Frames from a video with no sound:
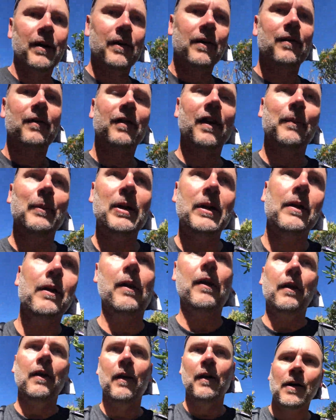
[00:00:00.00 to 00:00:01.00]
summit and
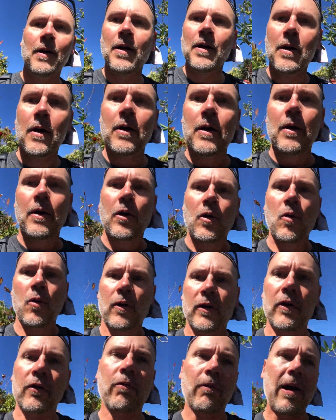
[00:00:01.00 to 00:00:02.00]
the
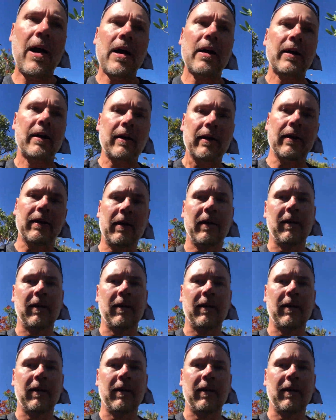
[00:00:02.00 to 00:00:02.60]
quartz rock, and